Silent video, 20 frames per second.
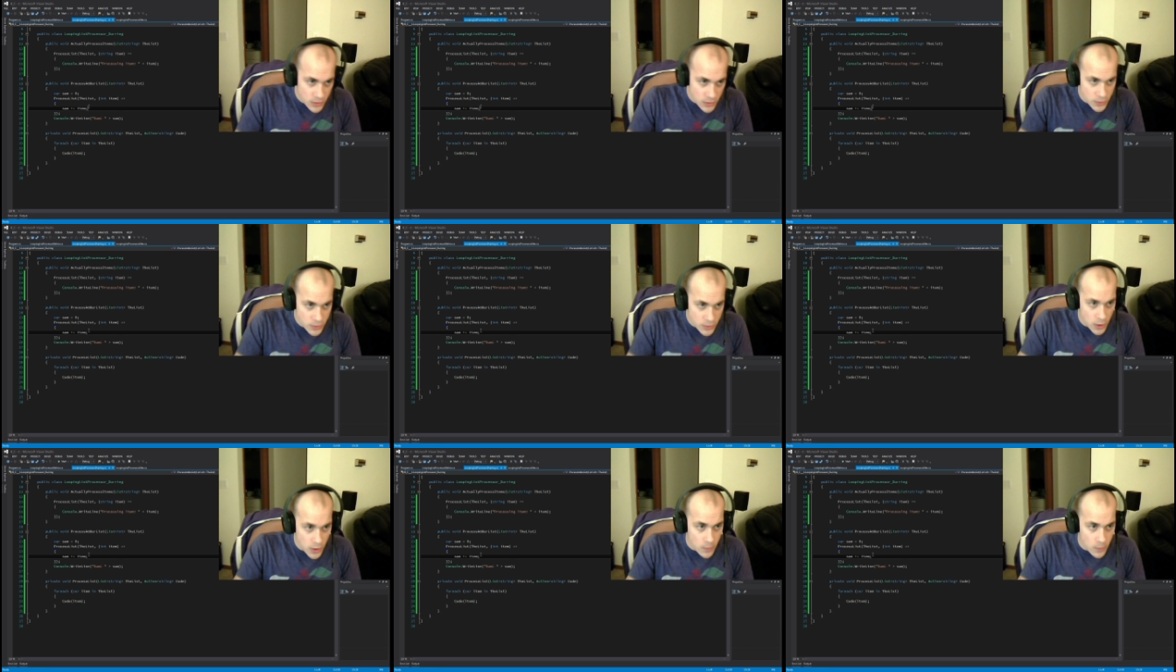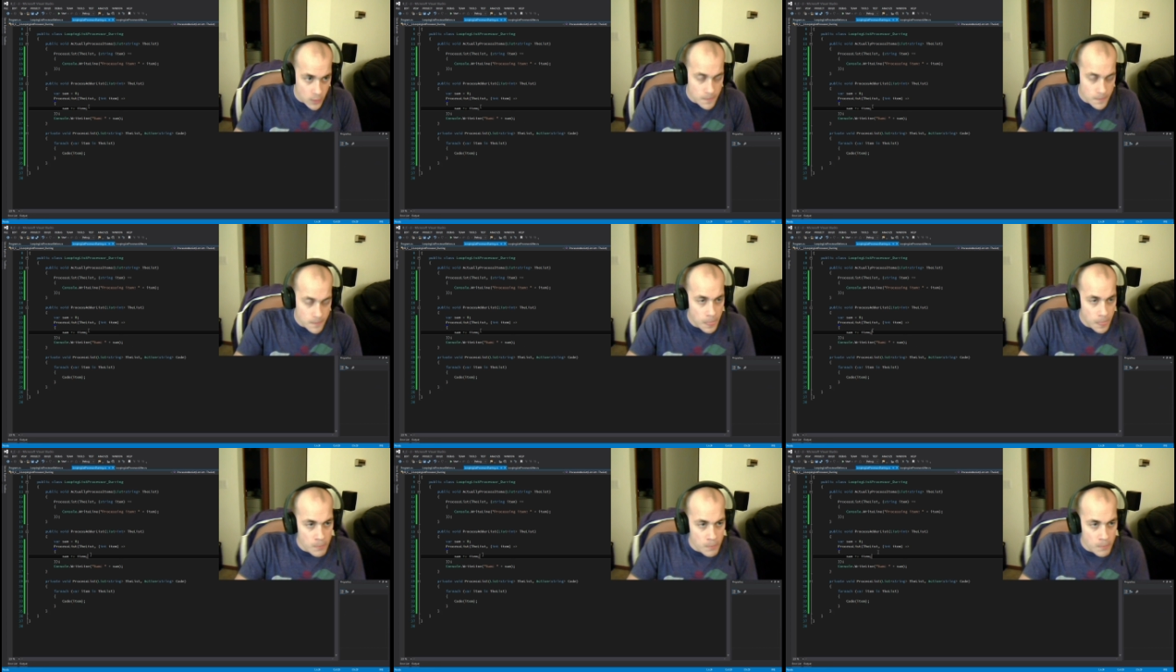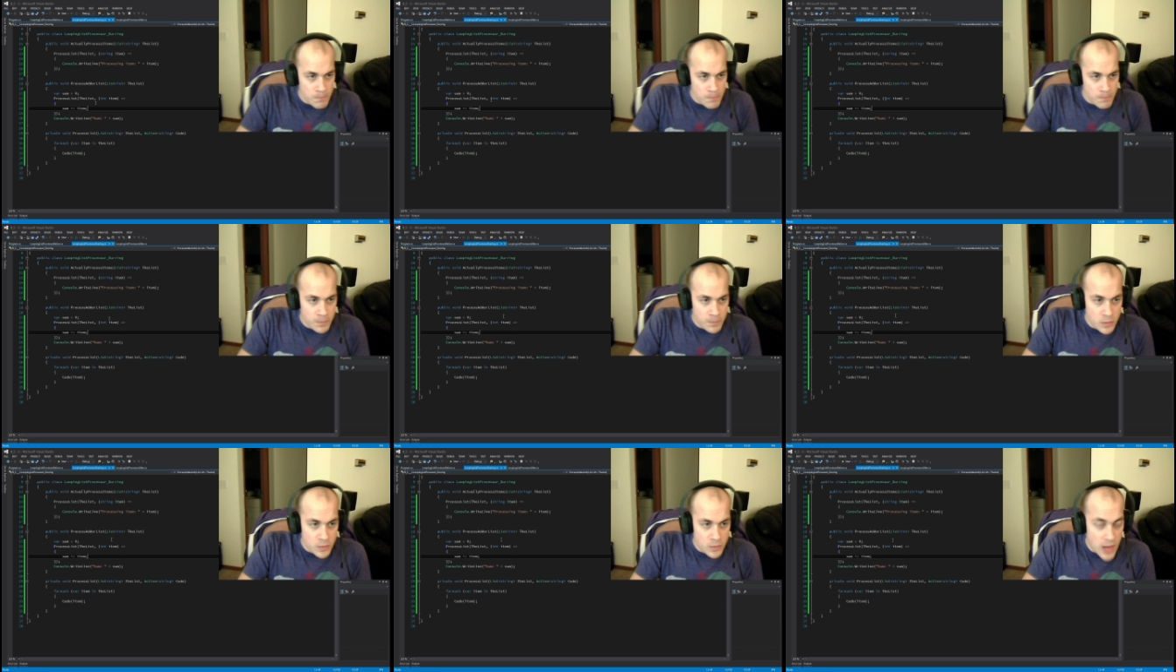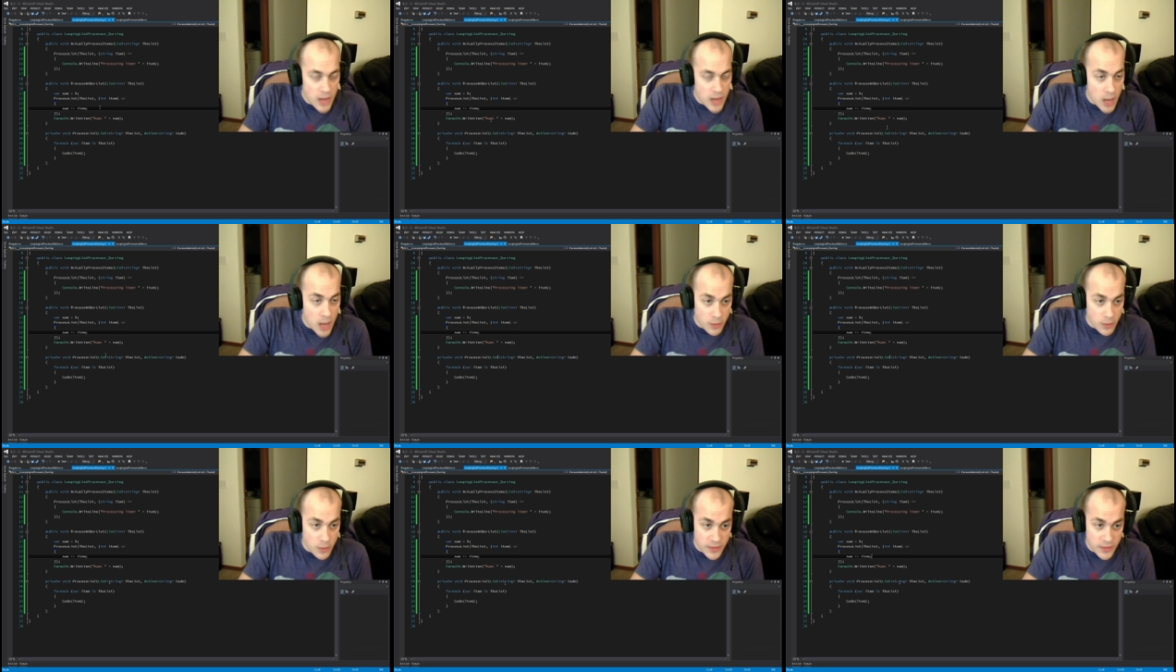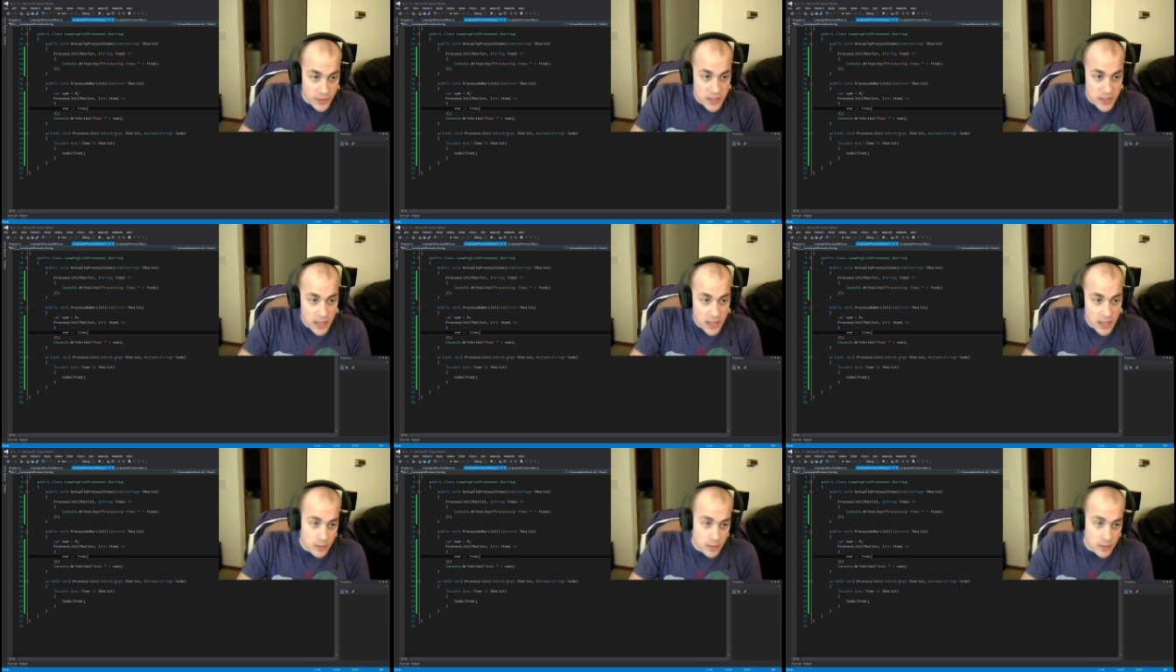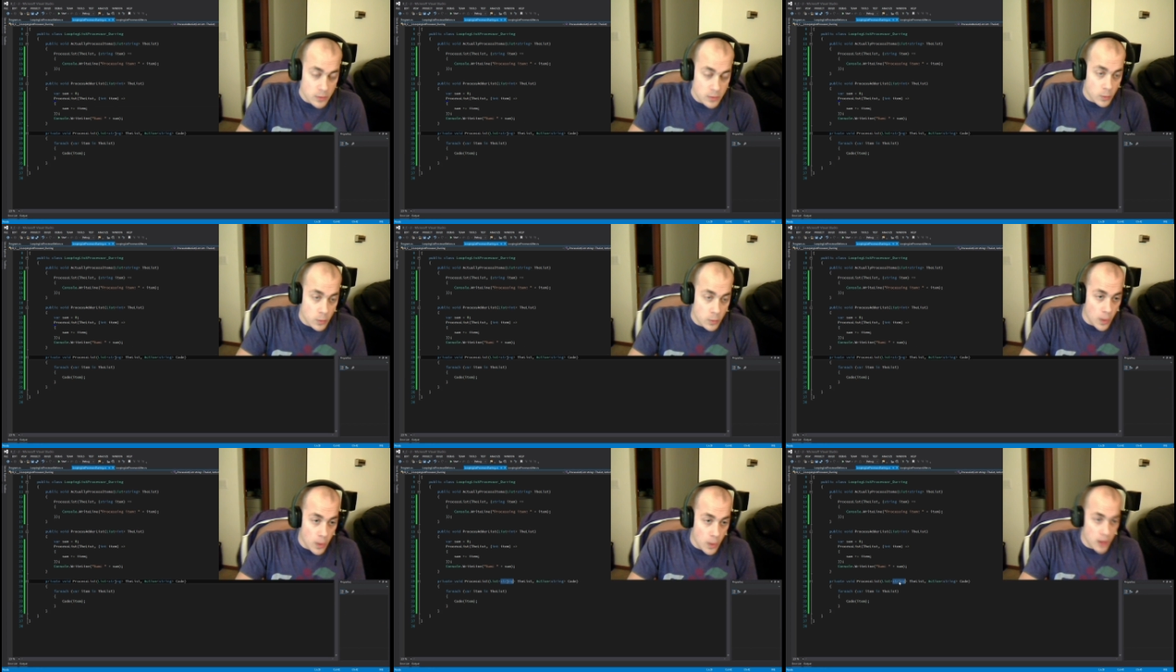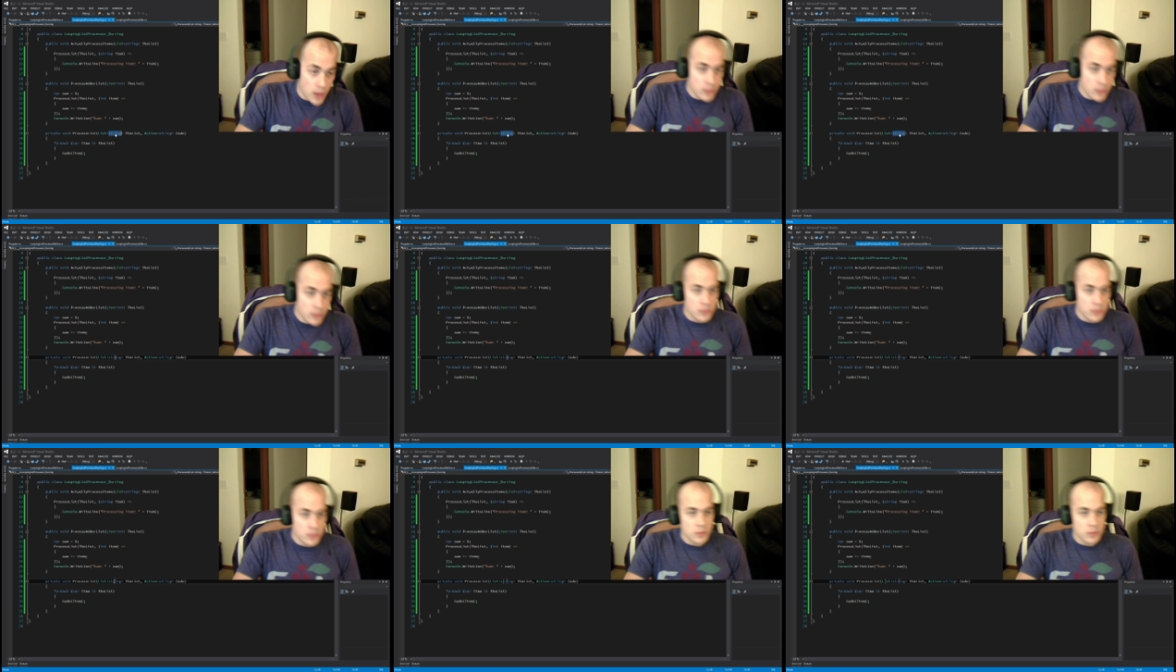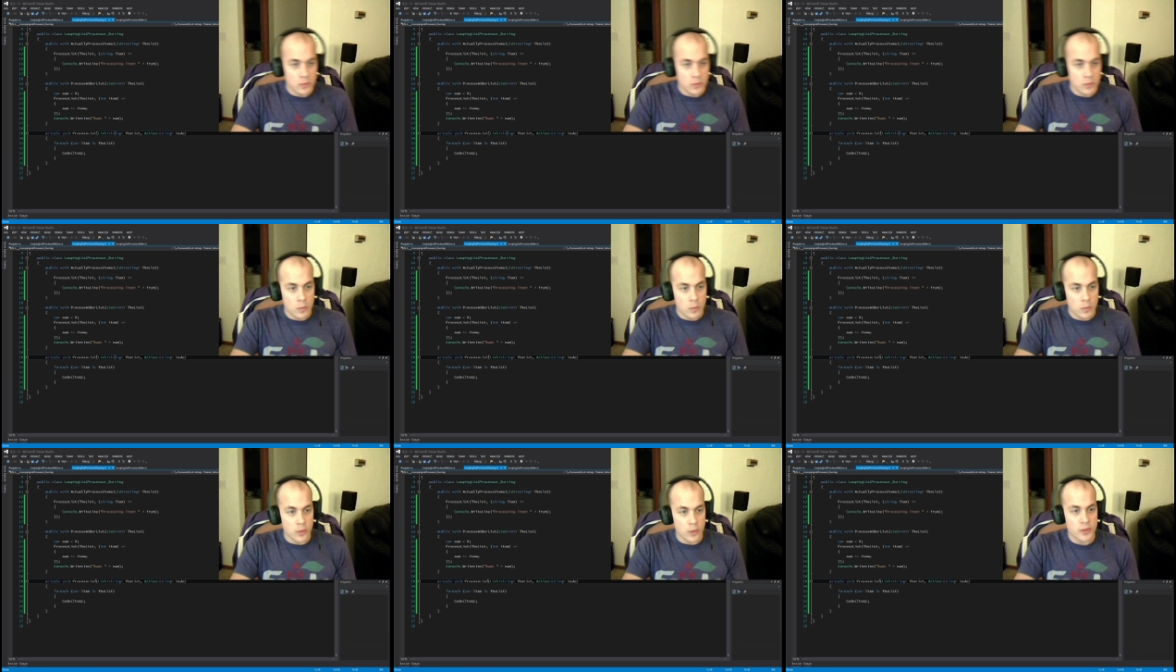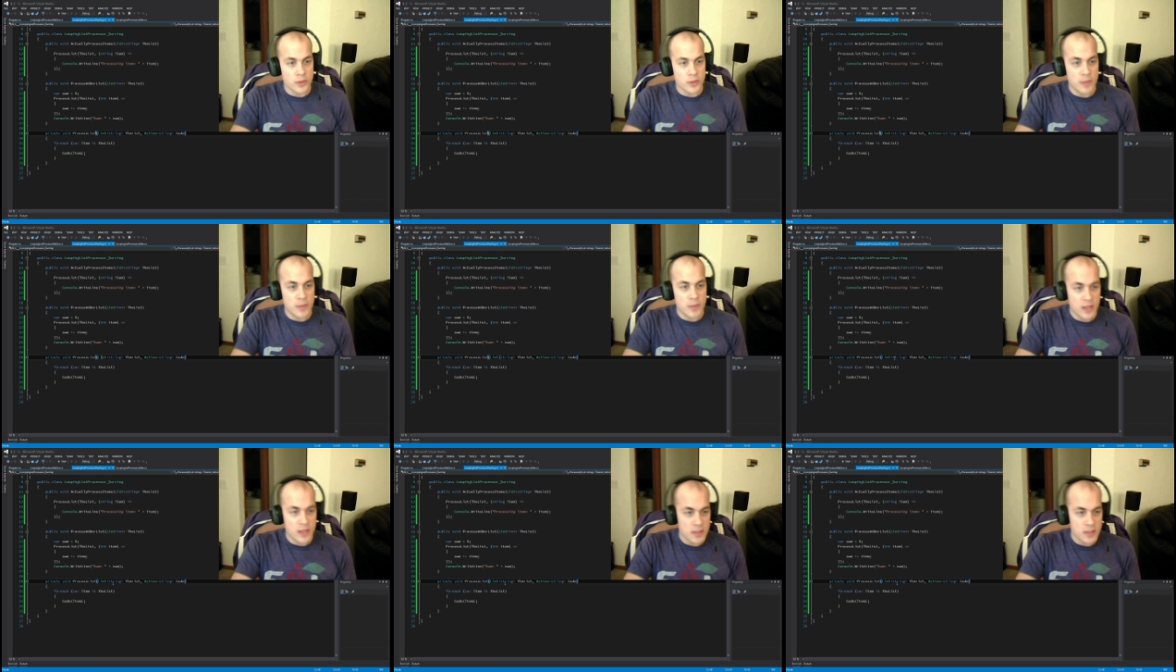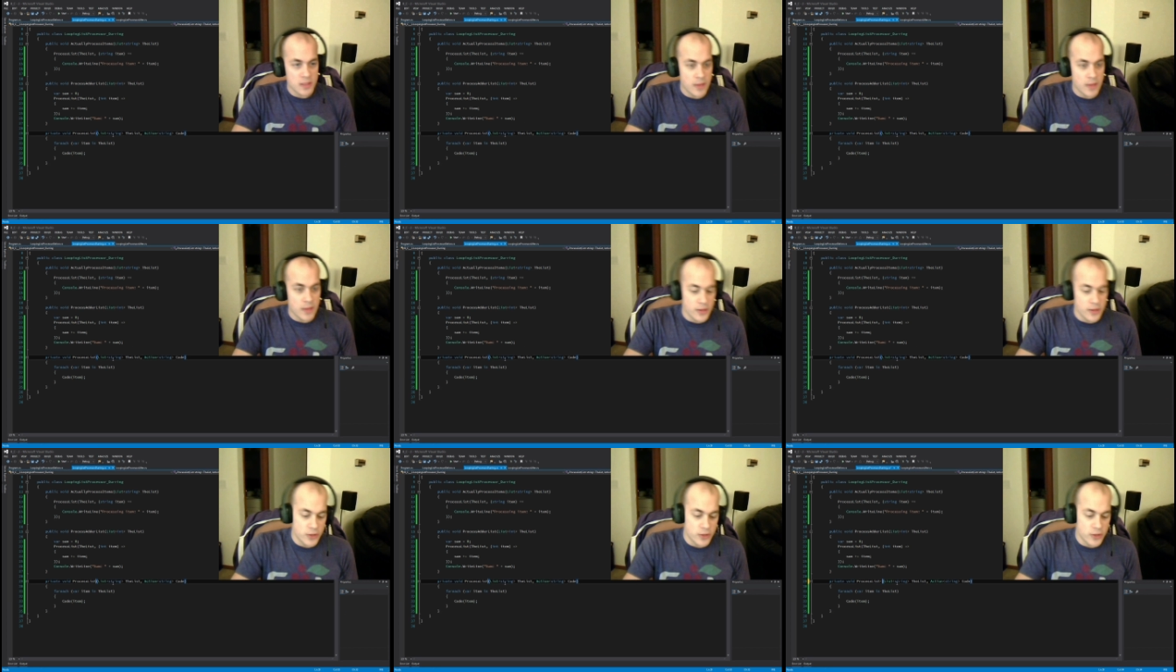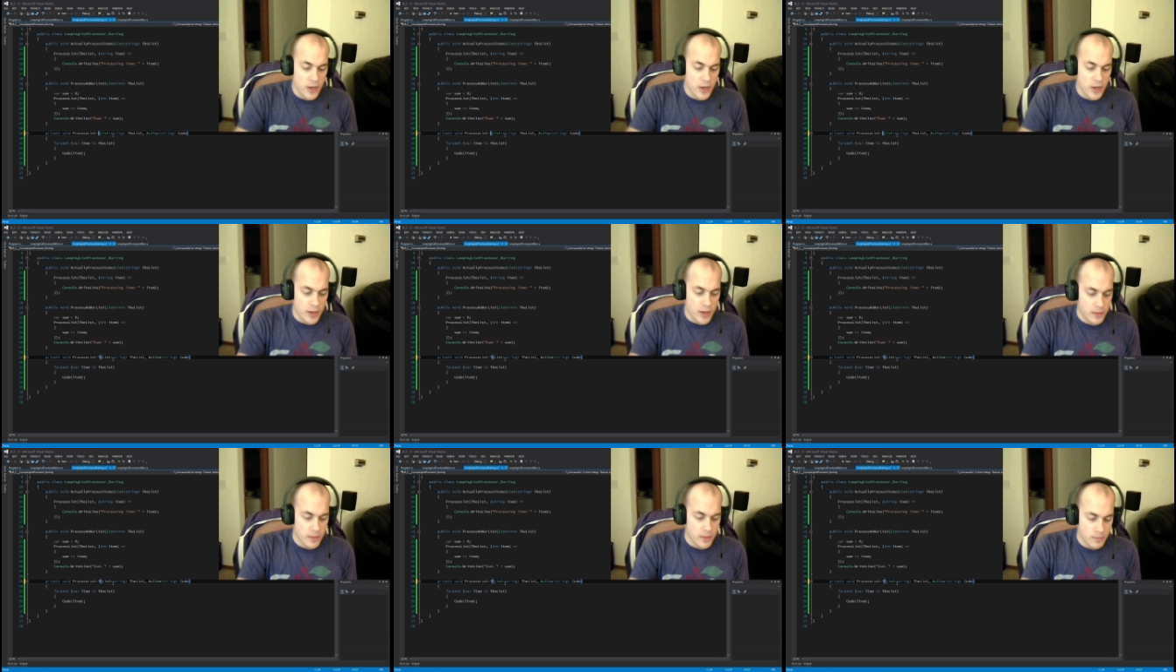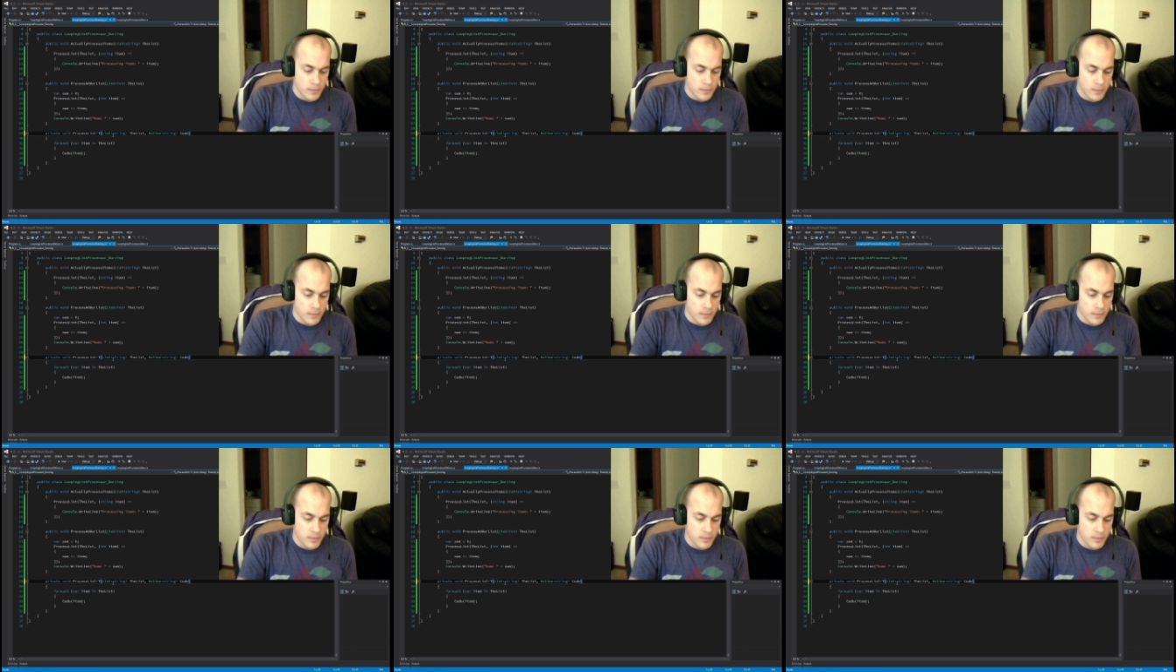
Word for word: So, how do we fix that? Well, we'll just make this method generic.